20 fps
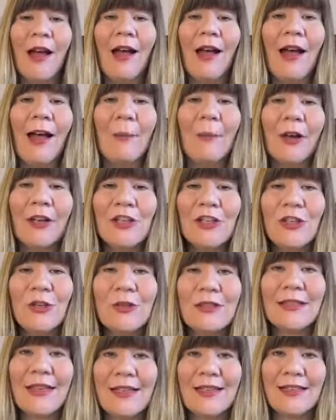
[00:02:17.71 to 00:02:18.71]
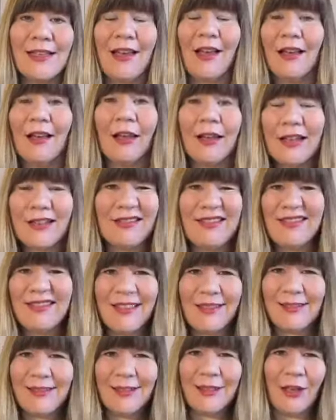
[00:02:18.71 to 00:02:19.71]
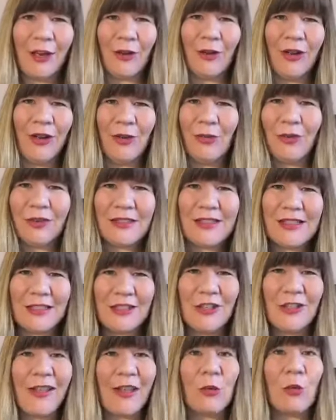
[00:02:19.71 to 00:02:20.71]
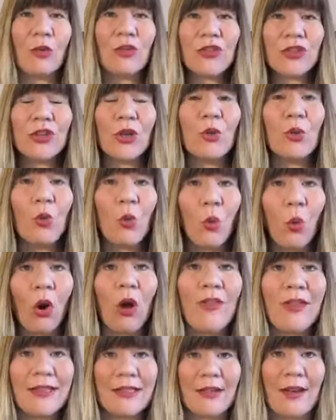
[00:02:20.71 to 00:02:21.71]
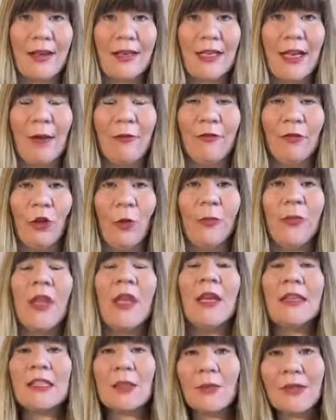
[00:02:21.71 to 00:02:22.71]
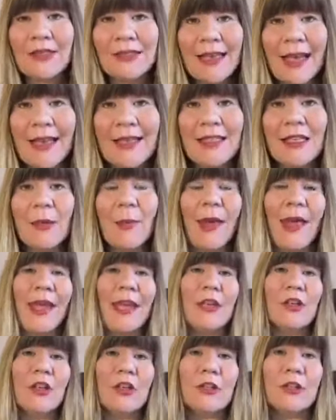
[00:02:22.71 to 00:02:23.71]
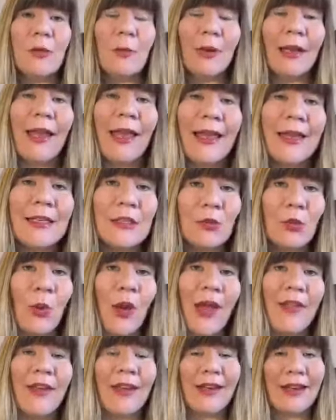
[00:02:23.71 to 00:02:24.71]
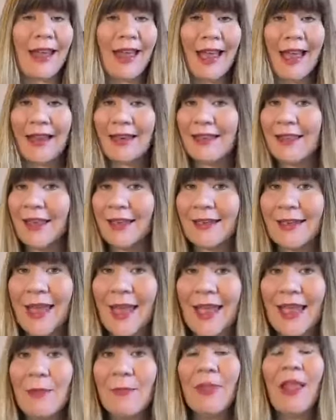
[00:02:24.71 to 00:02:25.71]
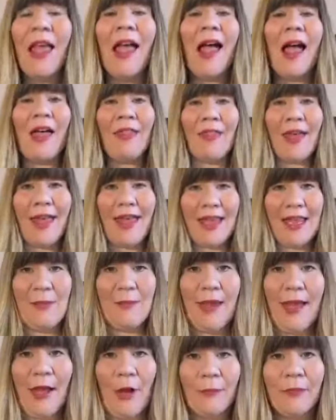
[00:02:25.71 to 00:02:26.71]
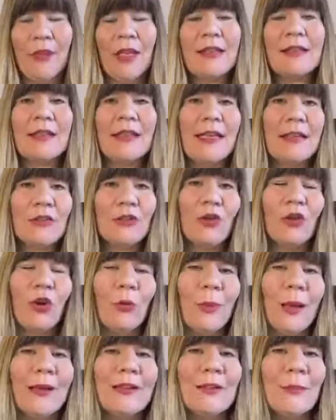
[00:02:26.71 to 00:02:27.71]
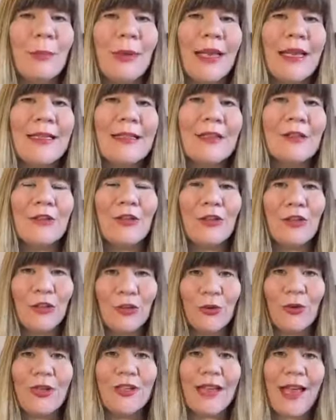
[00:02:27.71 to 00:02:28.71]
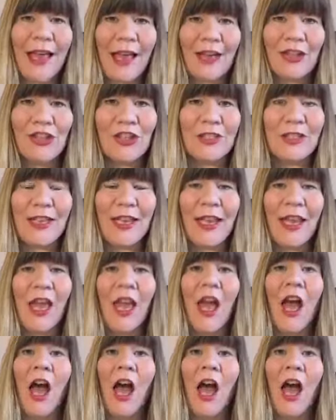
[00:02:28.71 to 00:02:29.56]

my newsletter. Like, who wants to do that? They want to know what they're signing up for. So the landing page is the place where they're going to add their name and their email. So let's talk about some places that you could actually